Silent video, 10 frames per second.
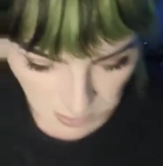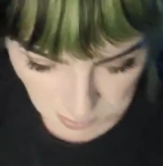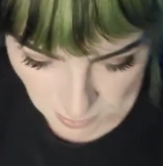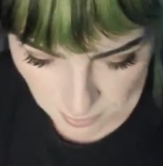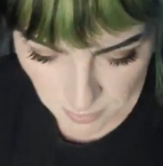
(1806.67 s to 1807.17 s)

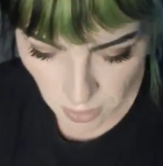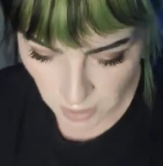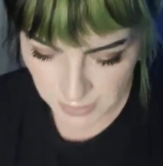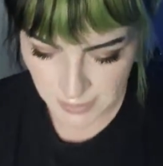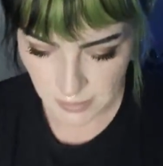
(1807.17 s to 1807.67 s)

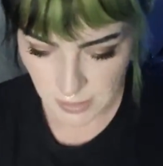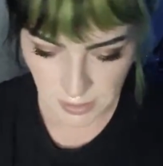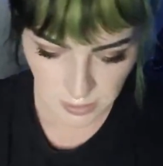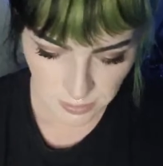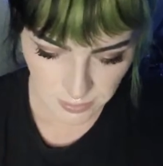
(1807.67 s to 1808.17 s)

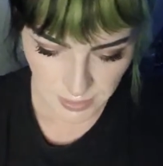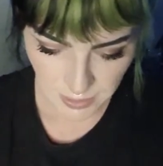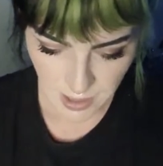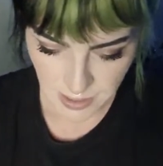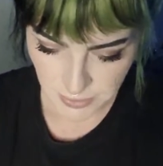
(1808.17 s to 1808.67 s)
Honestly,
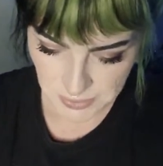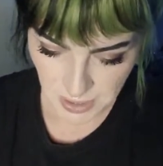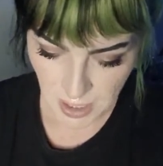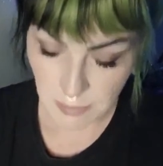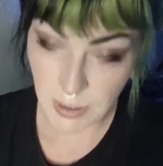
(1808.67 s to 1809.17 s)
like I used to
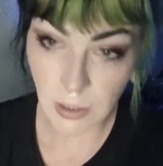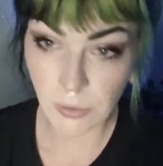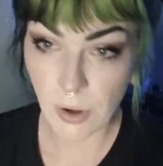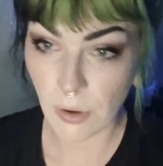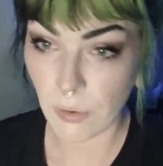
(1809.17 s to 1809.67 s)
hate being
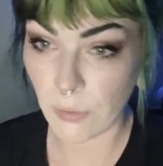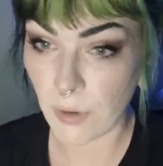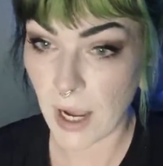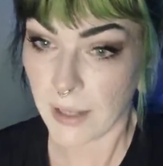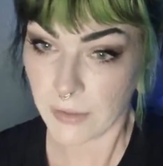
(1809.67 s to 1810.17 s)
alone.
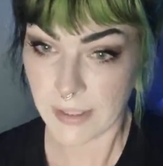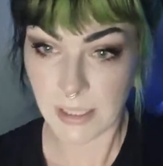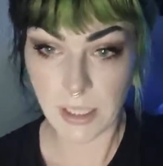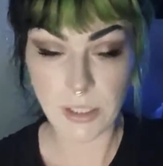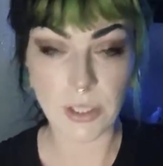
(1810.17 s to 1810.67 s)
I used to
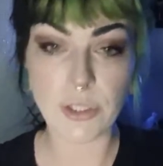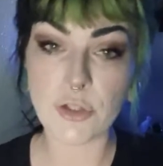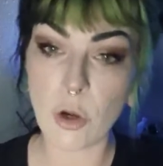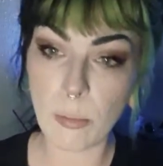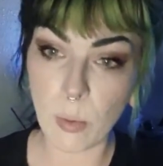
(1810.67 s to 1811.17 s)
get like
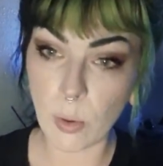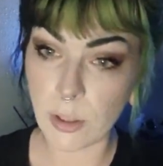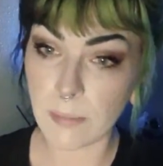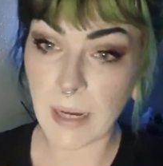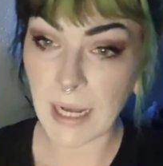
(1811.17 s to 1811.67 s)
so
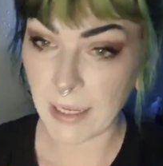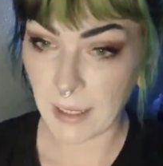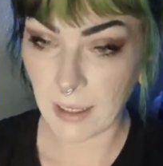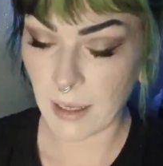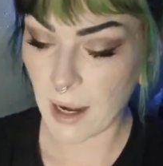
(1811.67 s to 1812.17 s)
bored by it.